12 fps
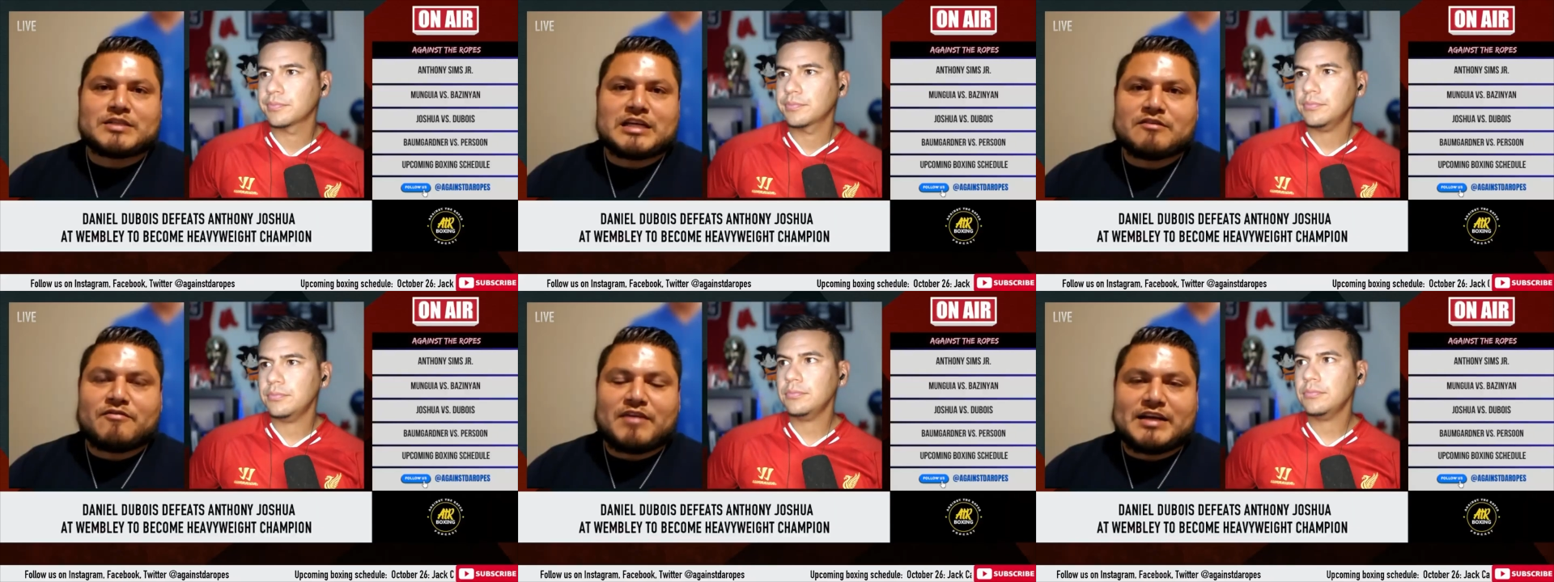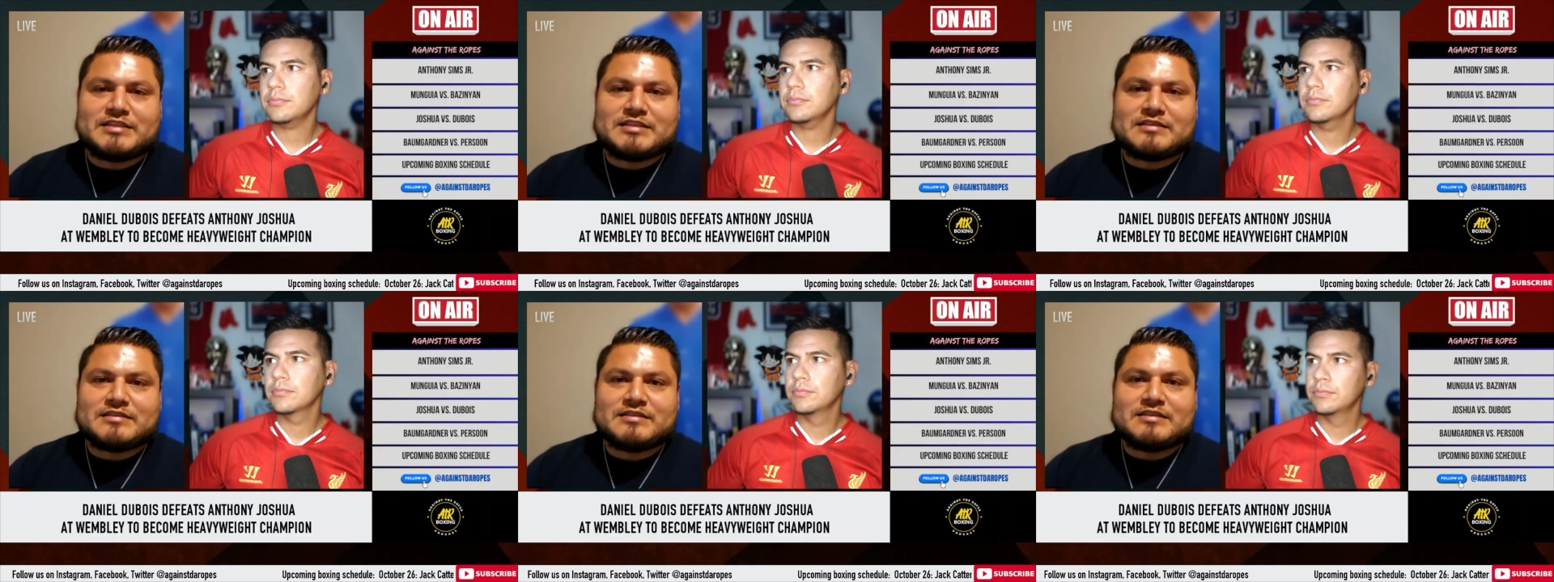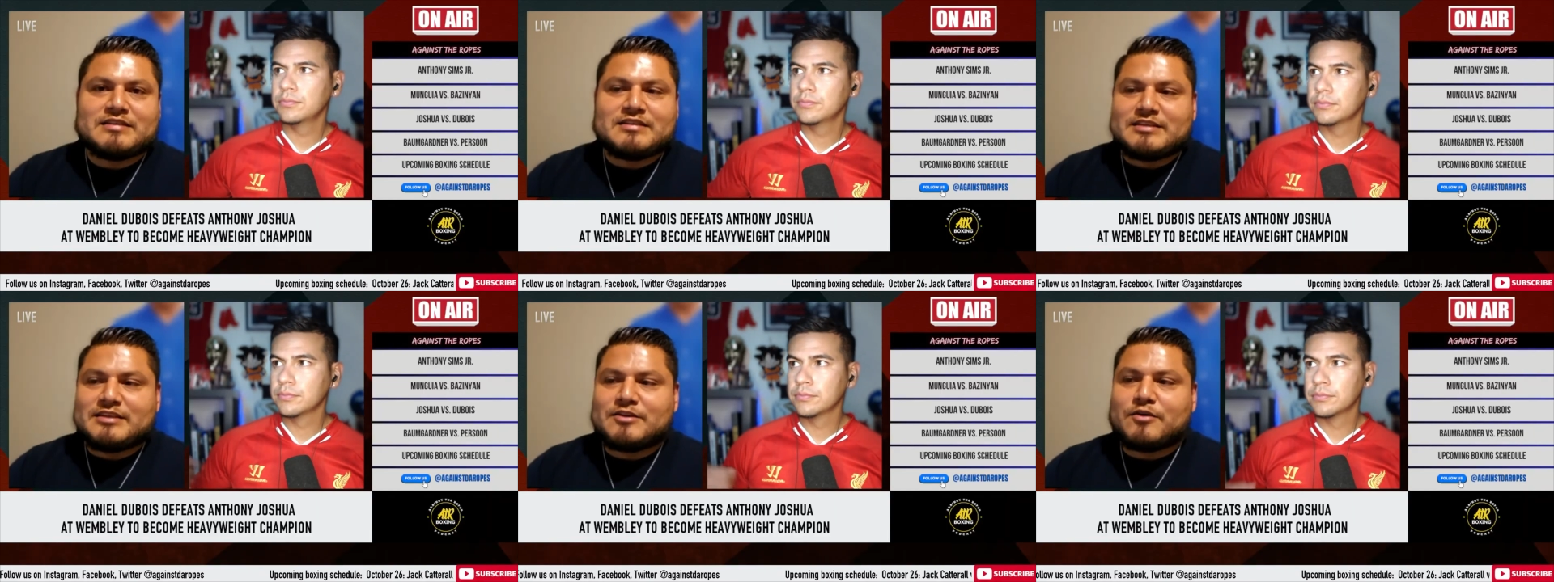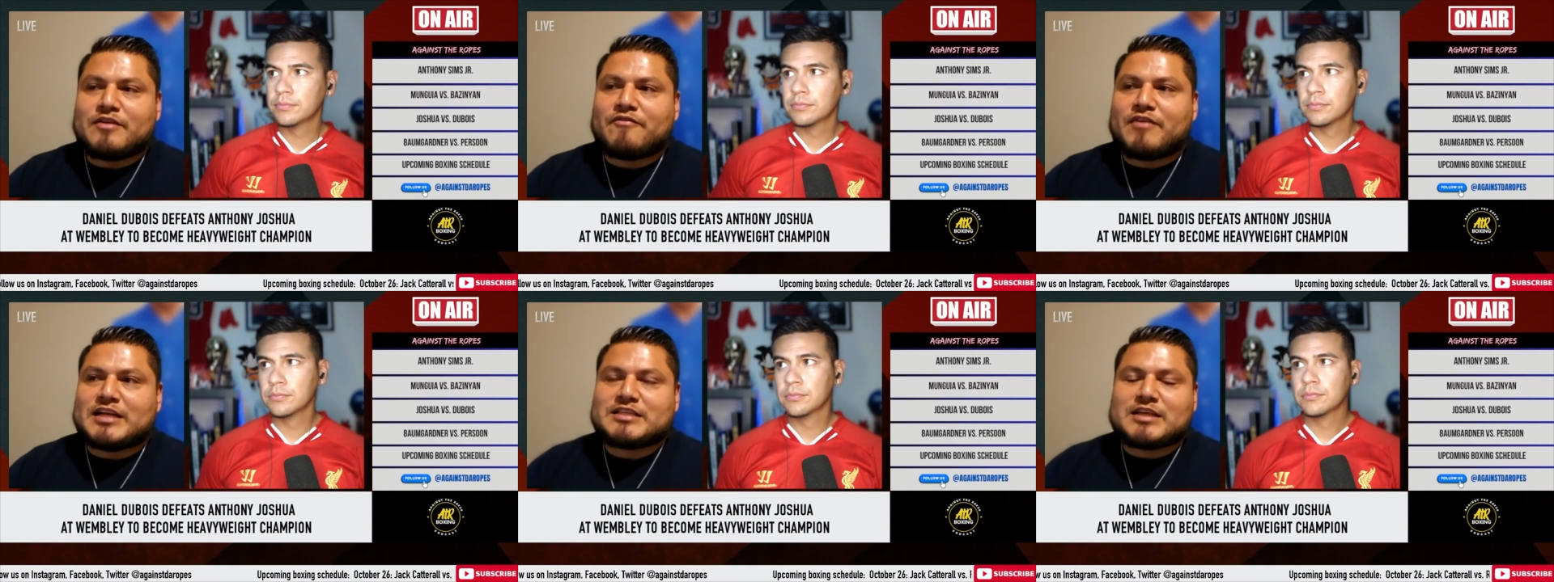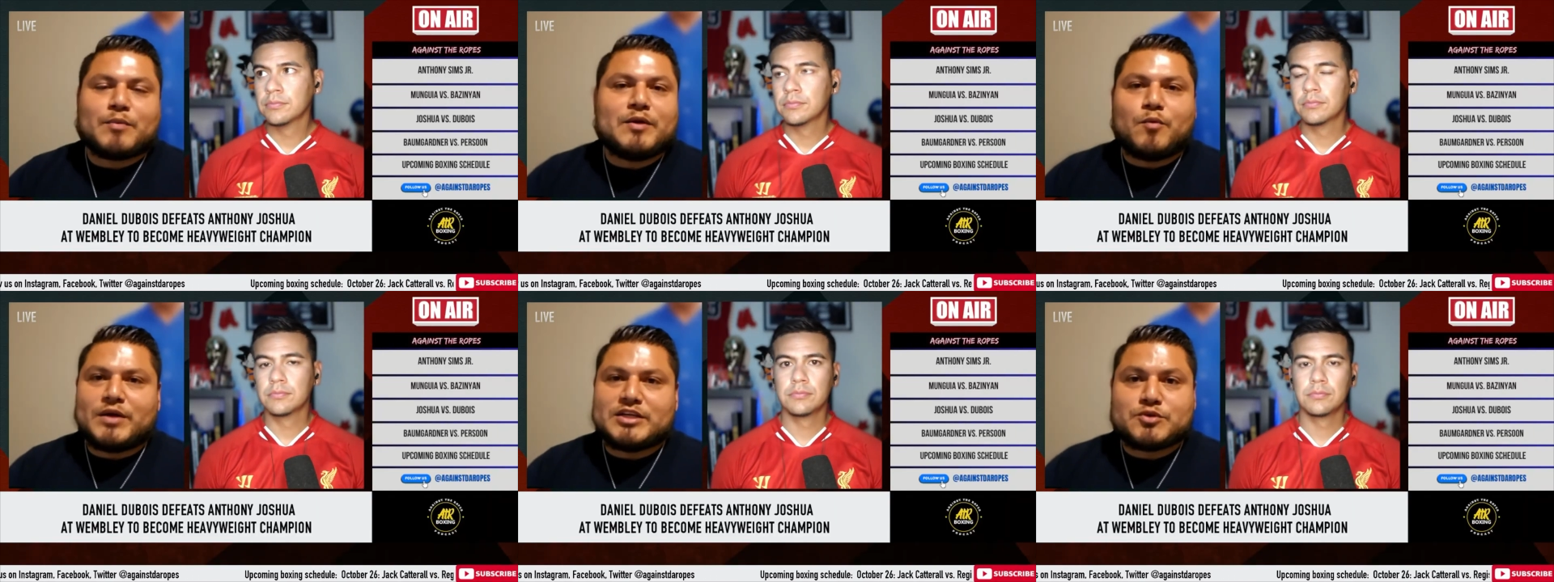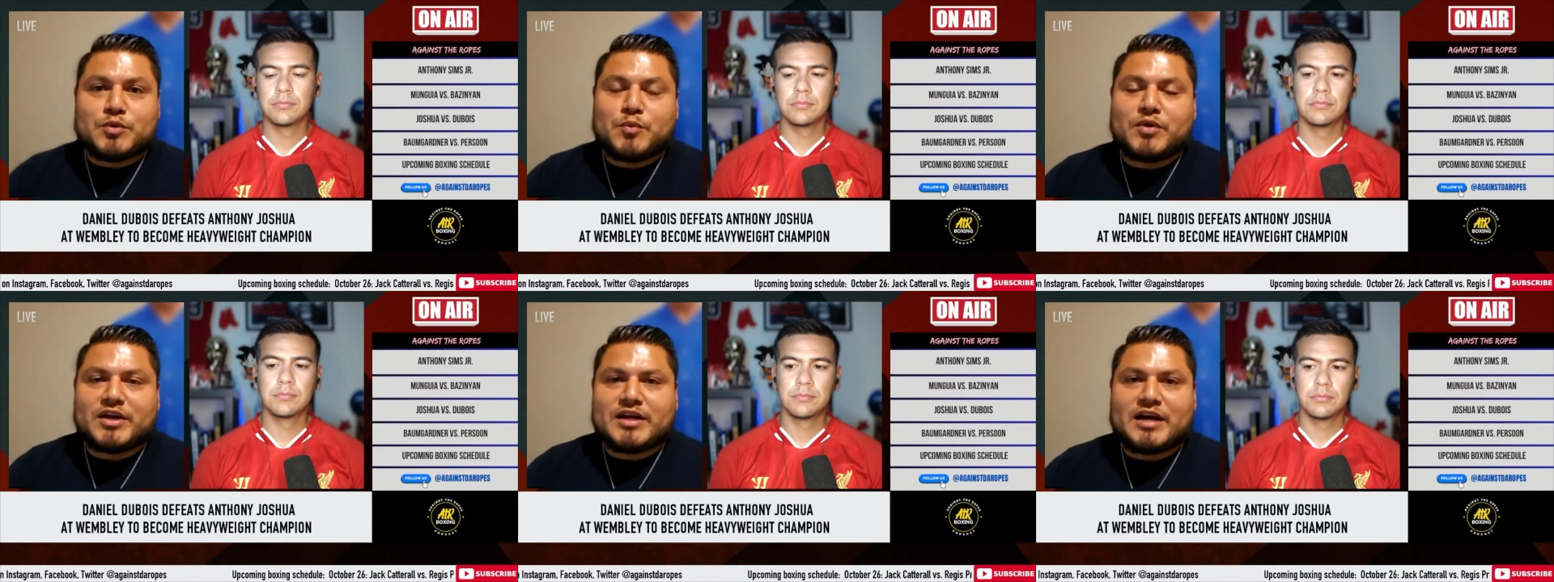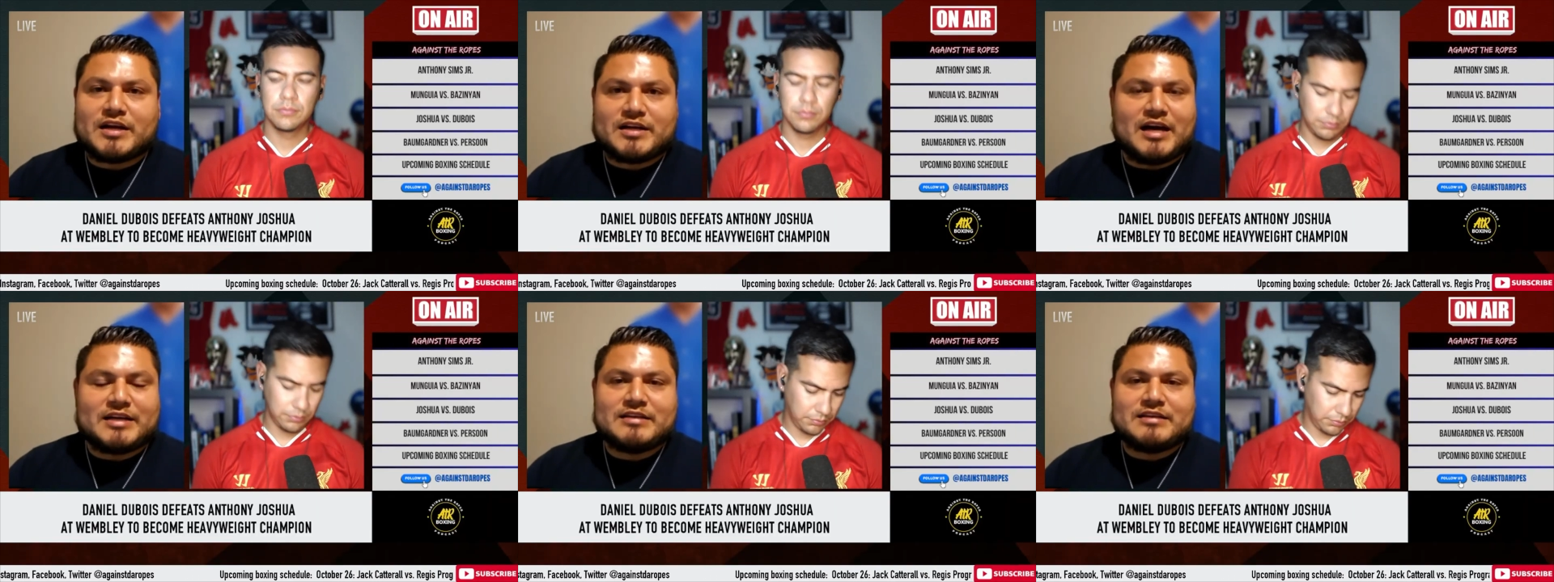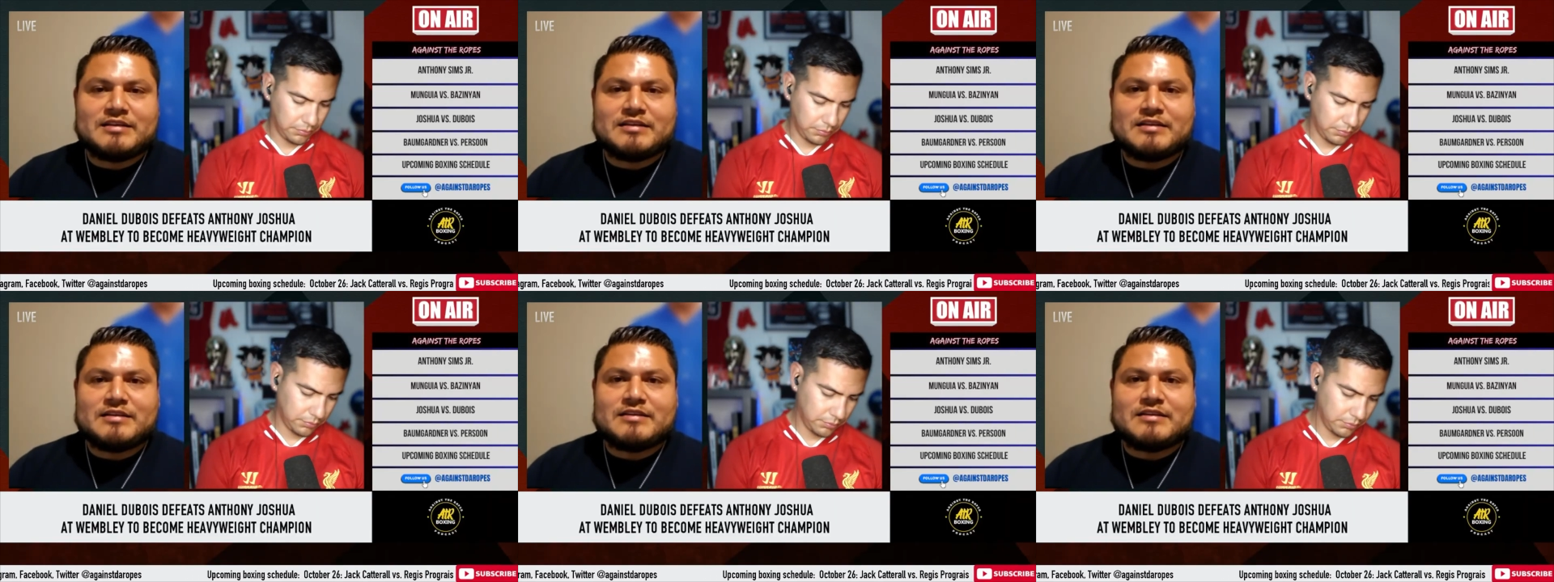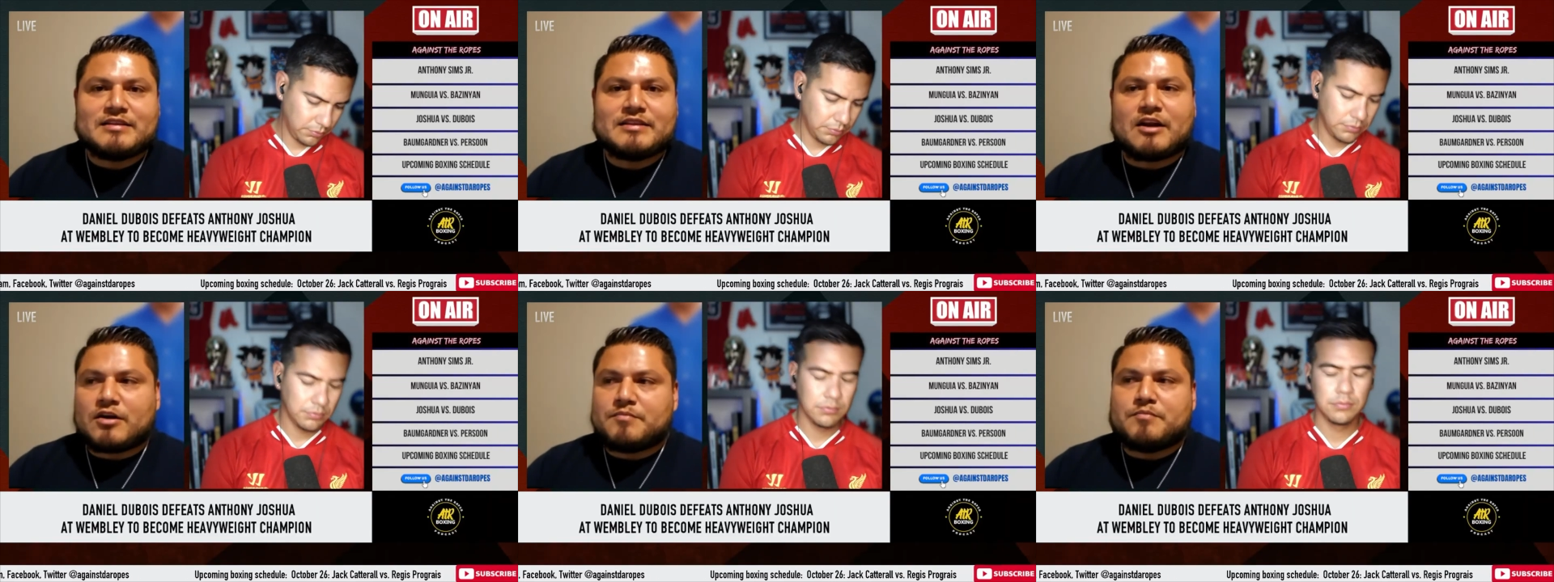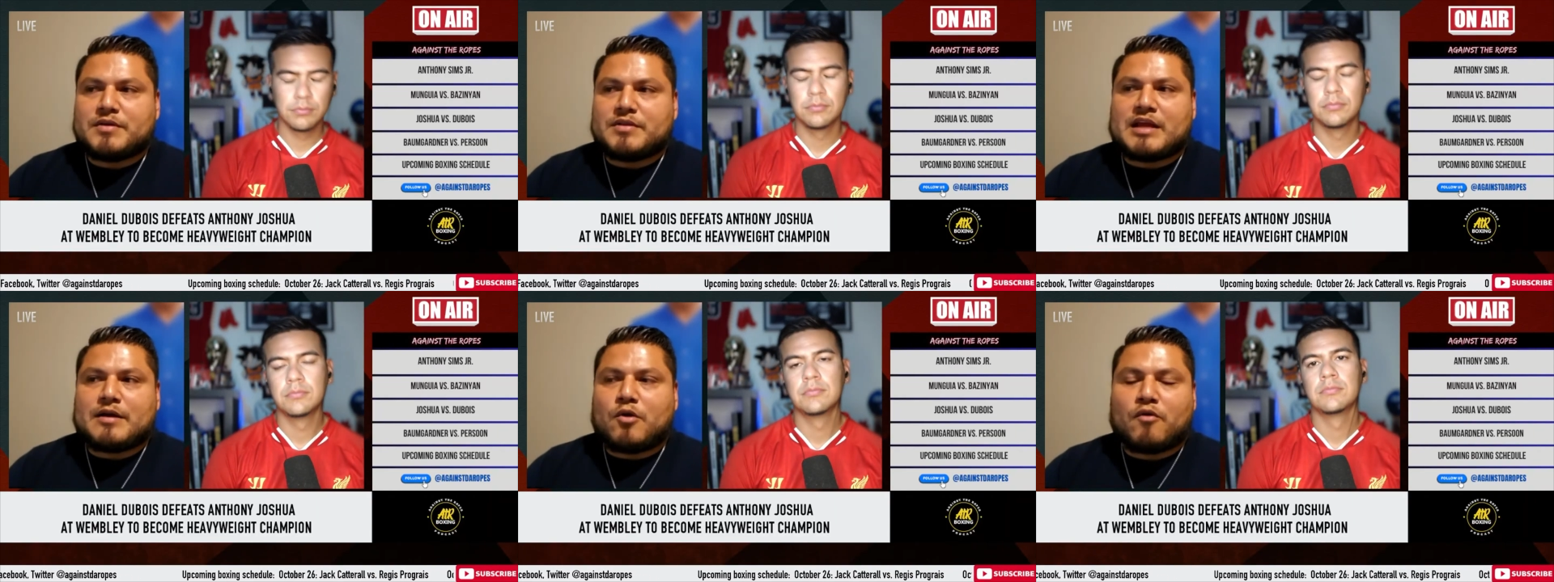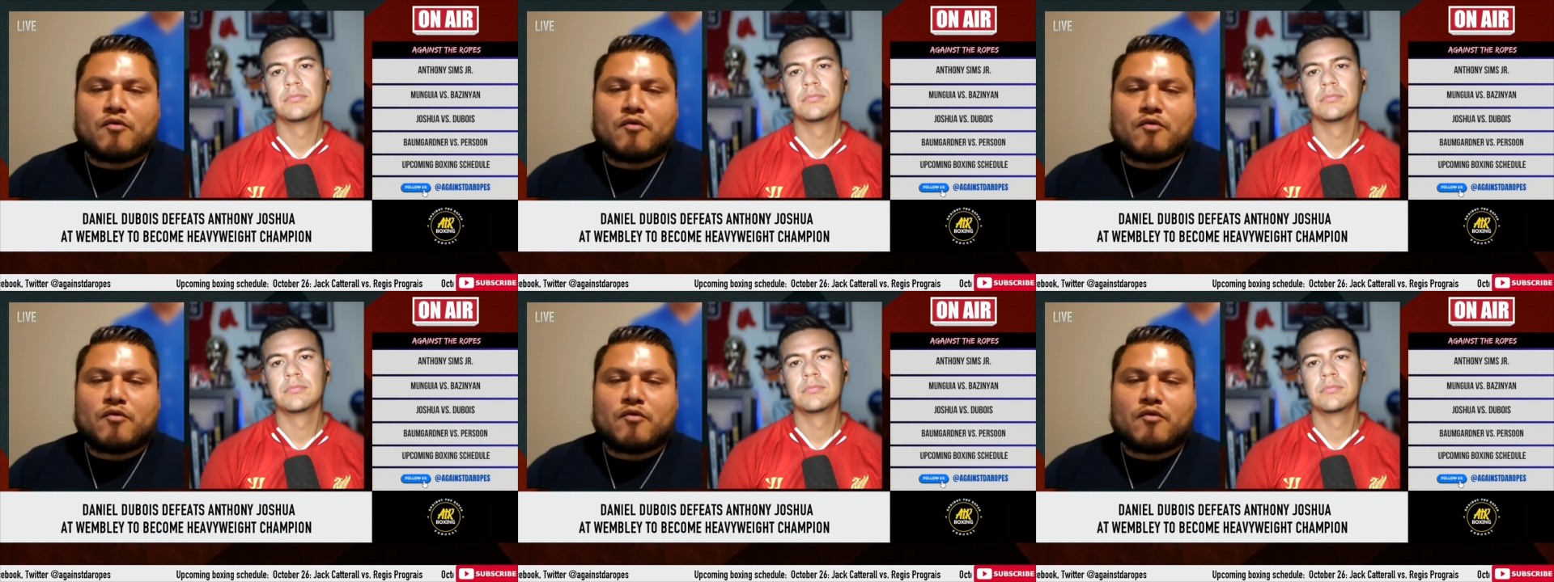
Speaker 1: those kinds of fights, you know, the fights that we wish we would have gotten that are that